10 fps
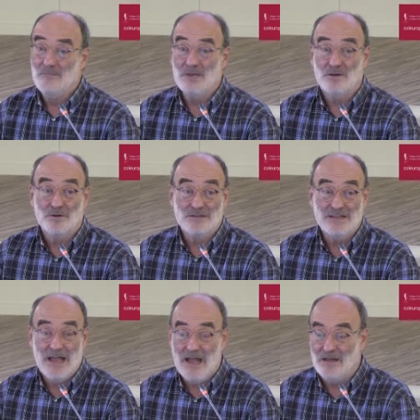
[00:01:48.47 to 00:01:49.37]
because
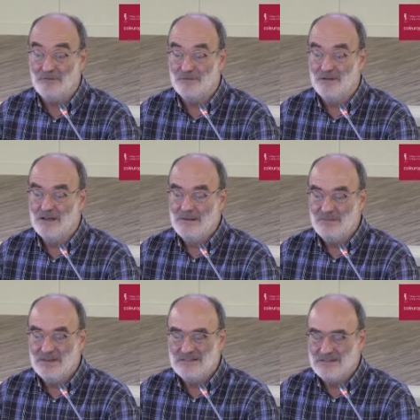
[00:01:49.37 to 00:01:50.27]
they have
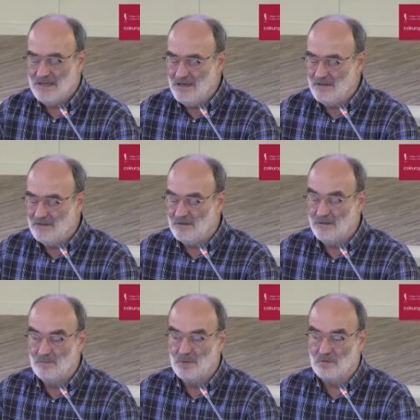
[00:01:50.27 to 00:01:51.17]
distinct
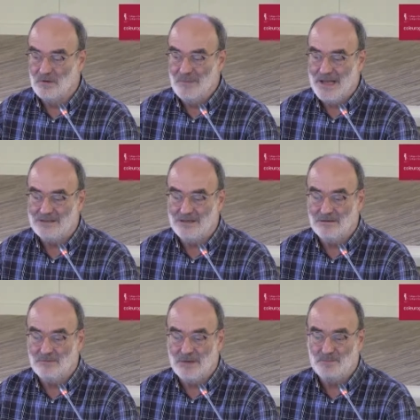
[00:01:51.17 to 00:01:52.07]
programmatic
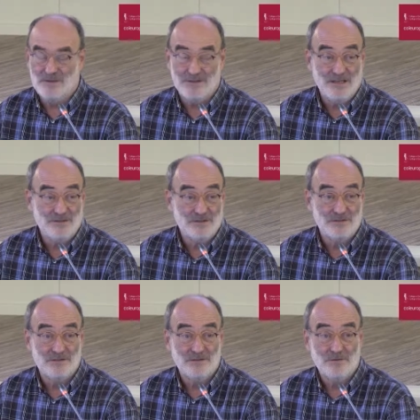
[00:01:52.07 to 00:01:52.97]

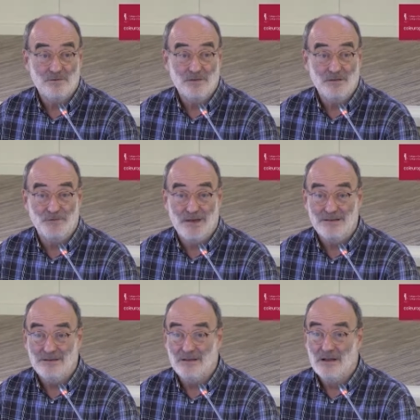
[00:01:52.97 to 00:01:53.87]
reputations to
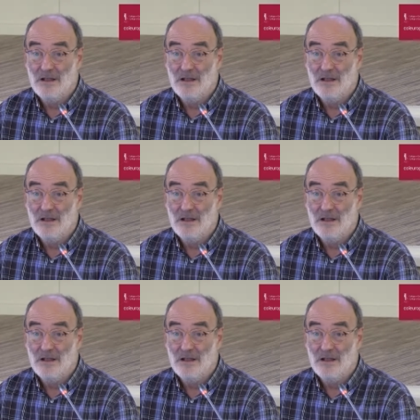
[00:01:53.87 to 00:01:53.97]
defend.